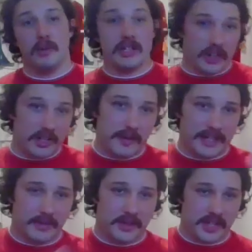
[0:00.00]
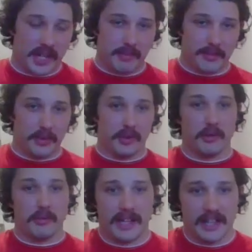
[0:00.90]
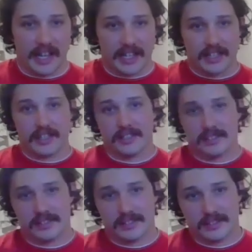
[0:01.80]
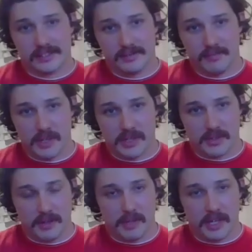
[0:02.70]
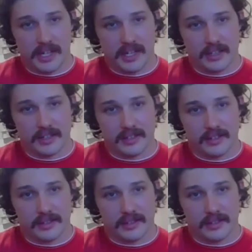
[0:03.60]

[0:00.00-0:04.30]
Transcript: Which goes back to what you were saying before about like misery being,